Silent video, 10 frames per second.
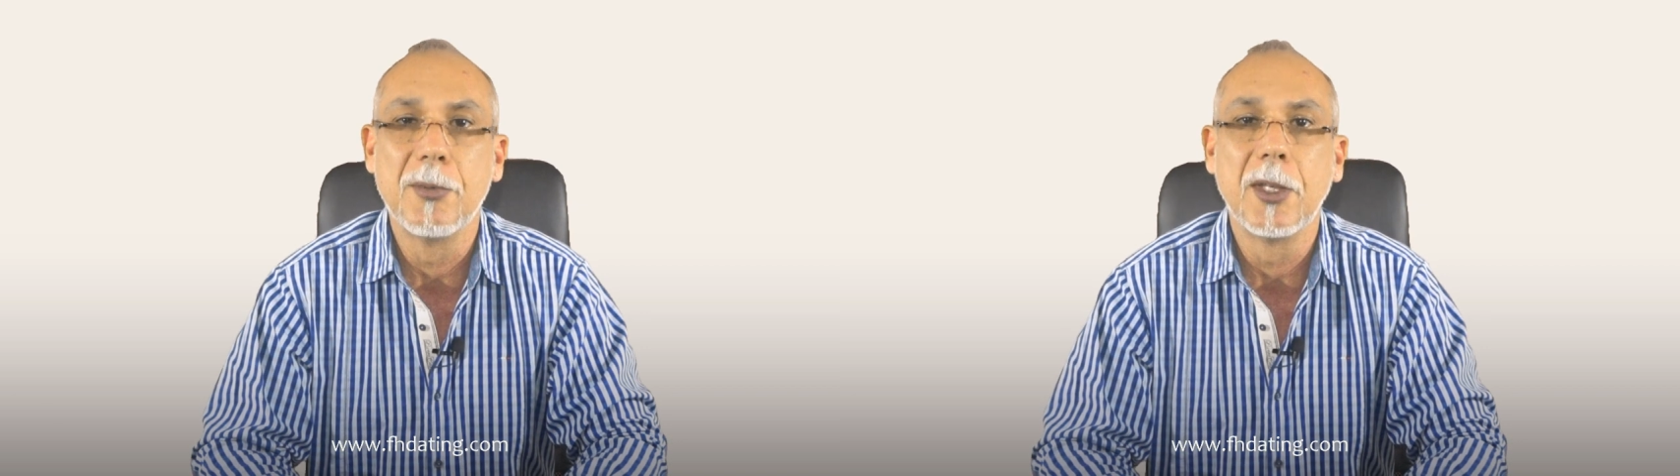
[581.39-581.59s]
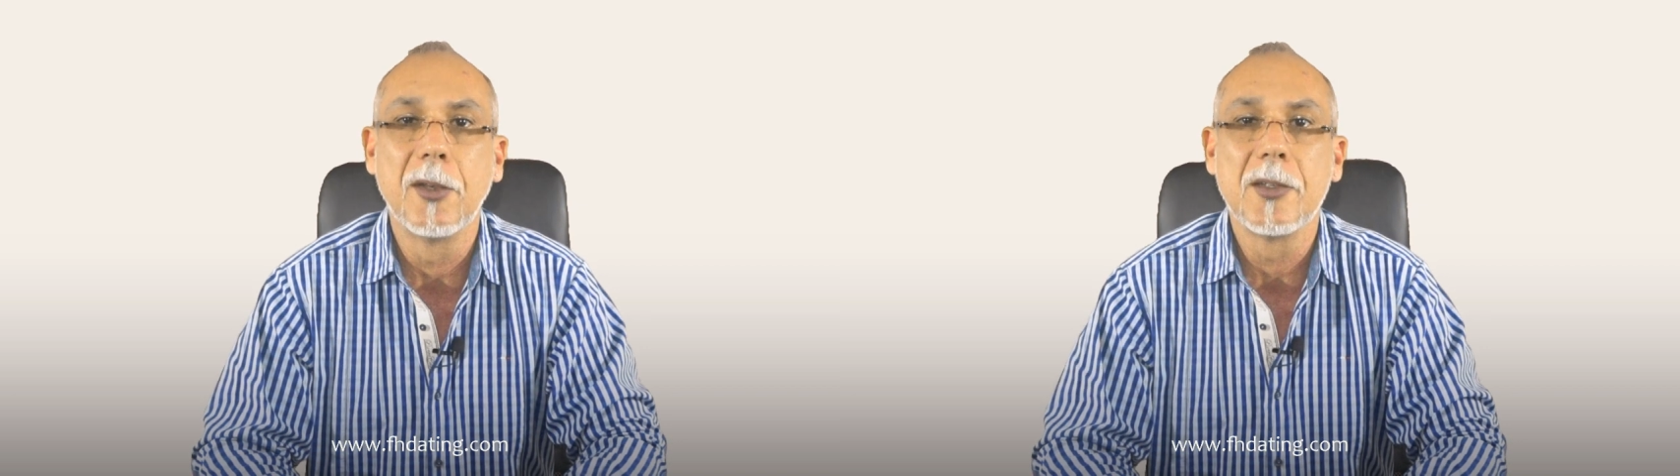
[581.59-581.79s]

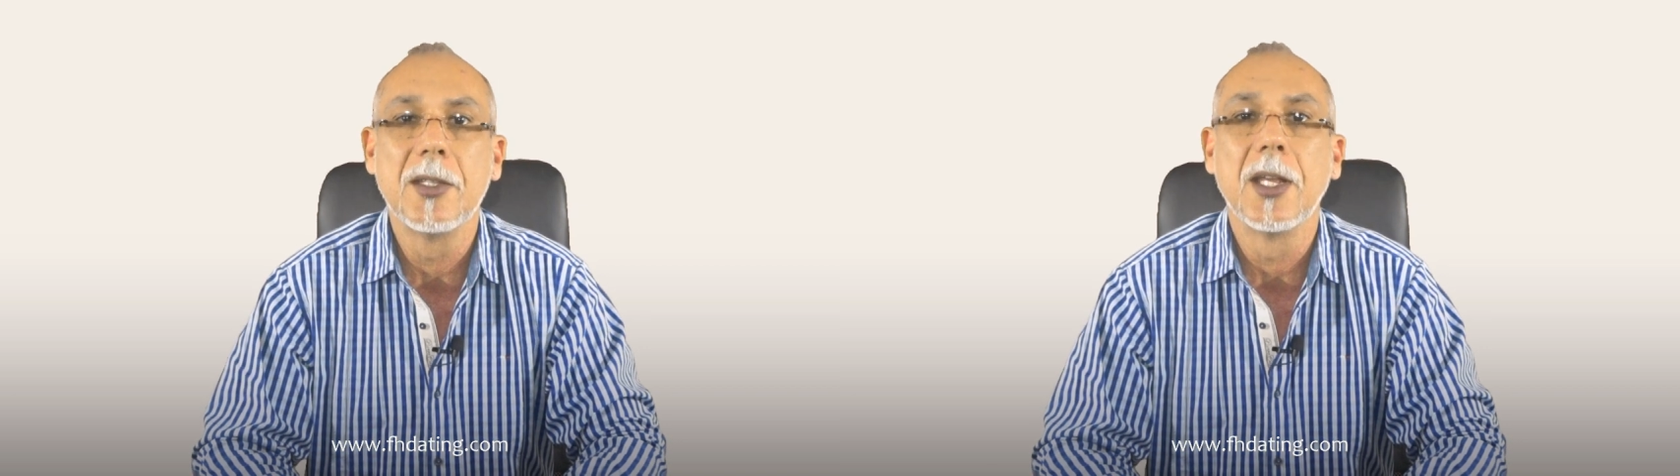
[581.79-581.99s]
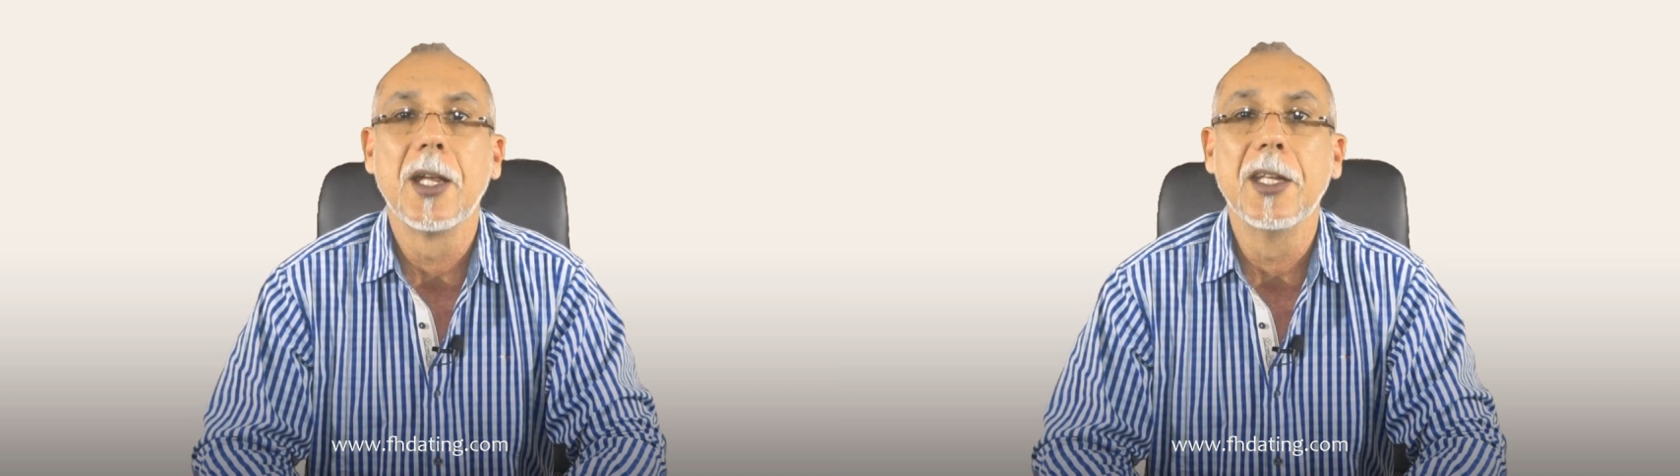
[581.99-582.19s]
because
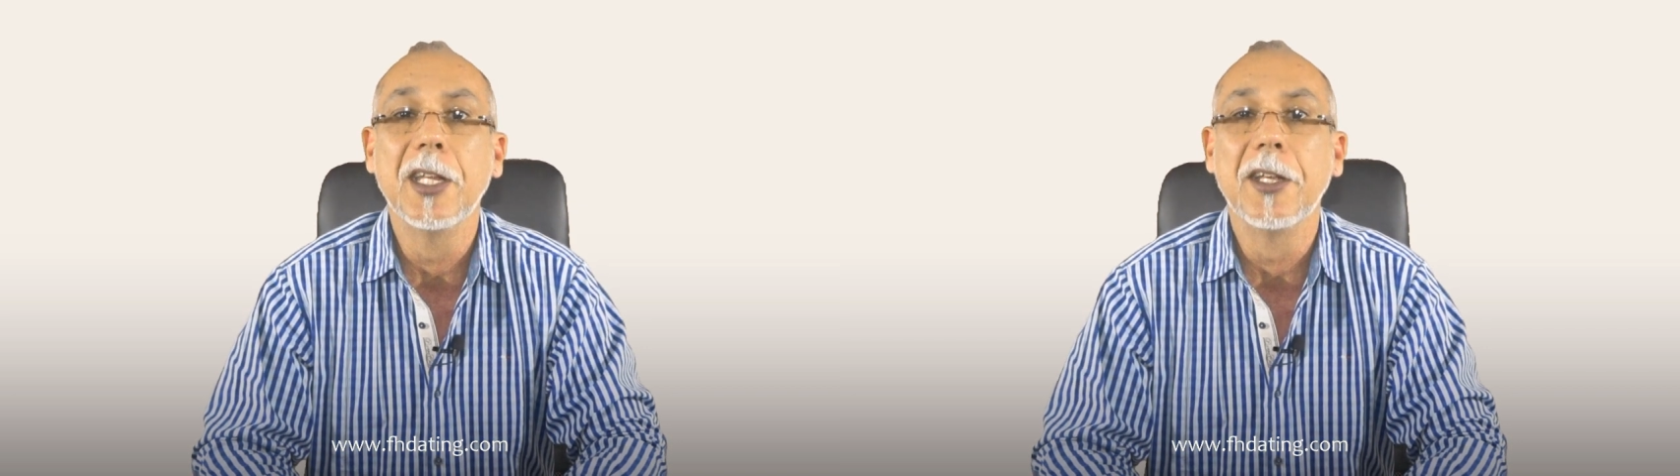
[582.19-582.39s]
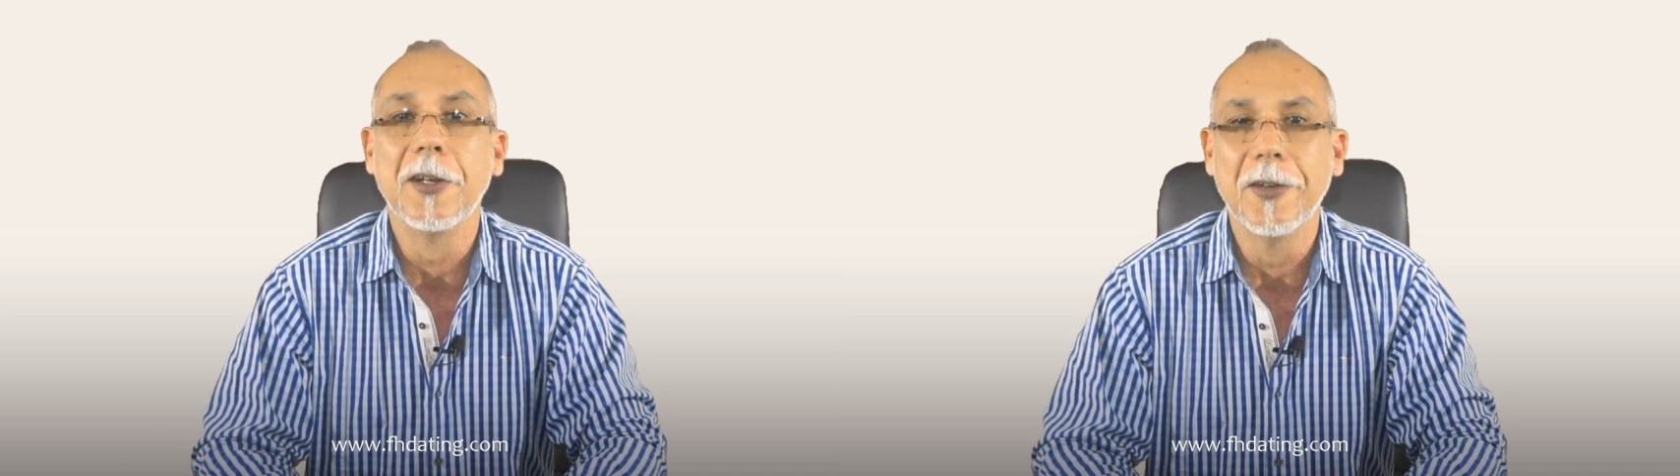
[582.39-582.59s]
they are in
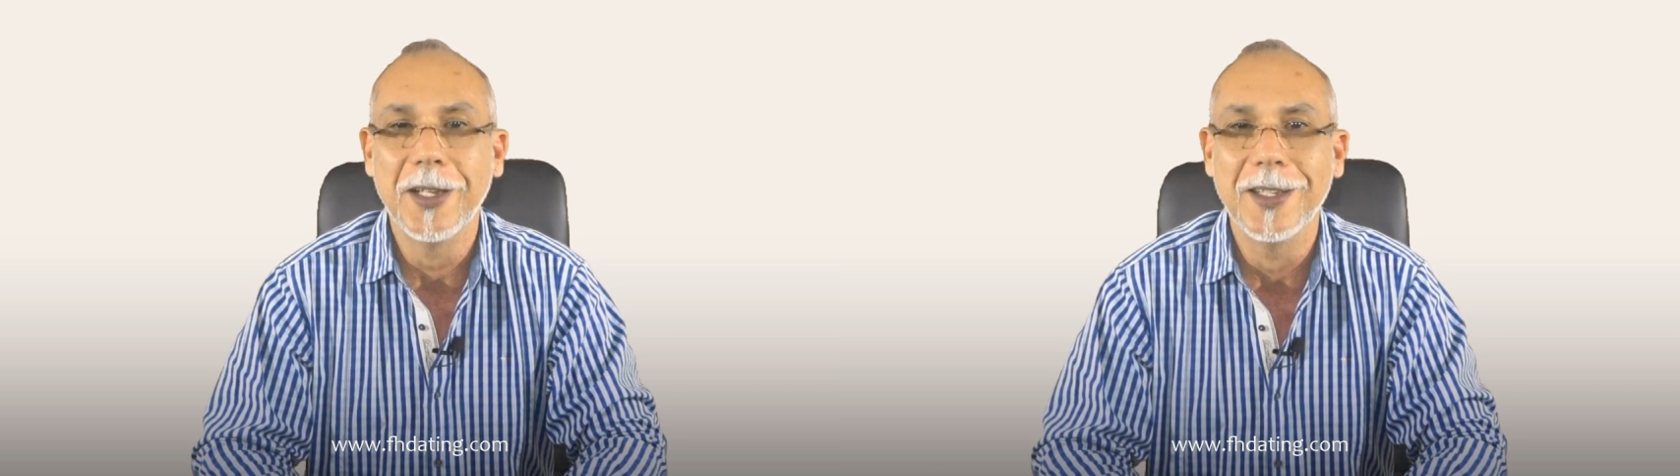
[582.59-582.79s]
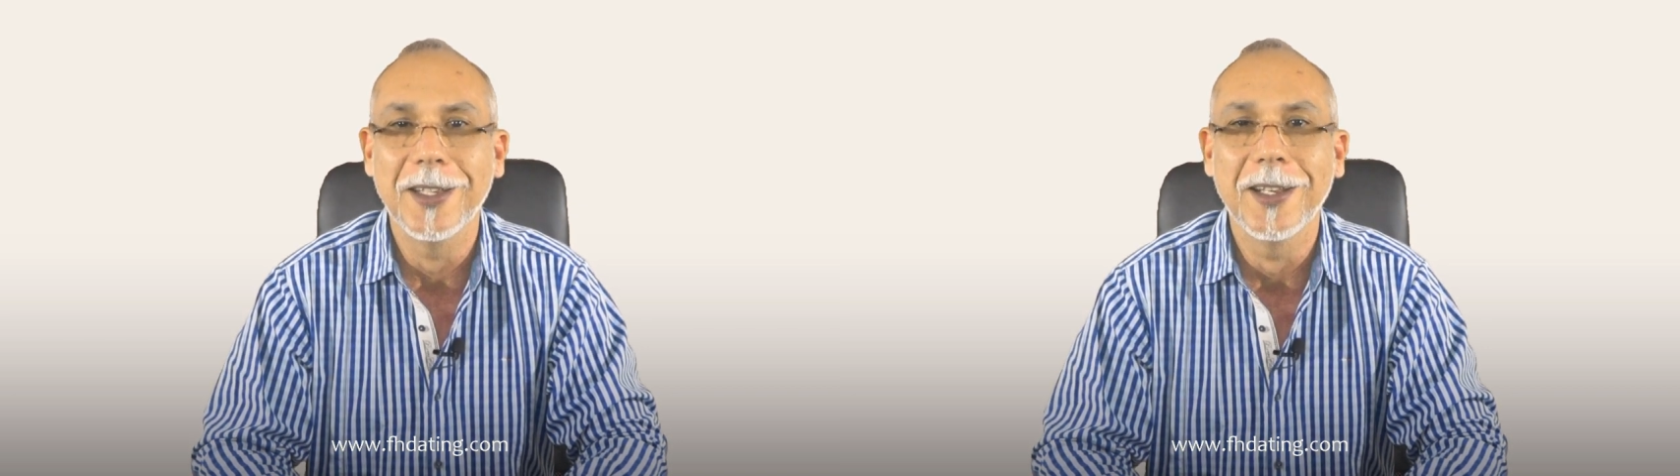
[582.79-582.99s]

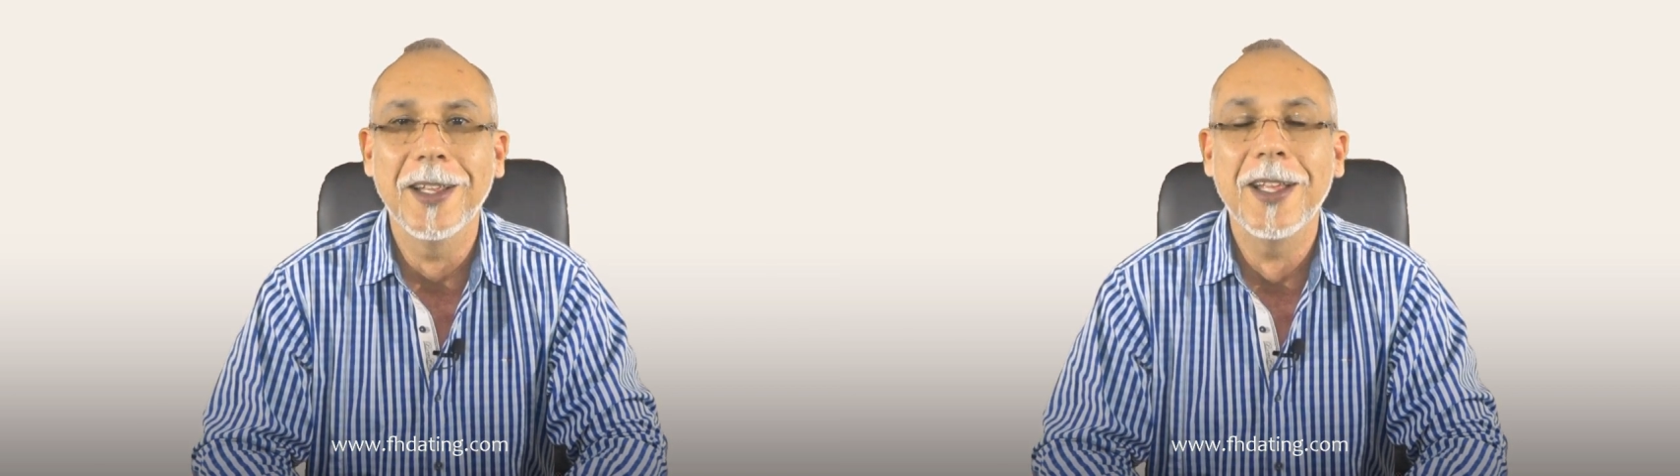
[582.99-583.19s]
Ukrainian,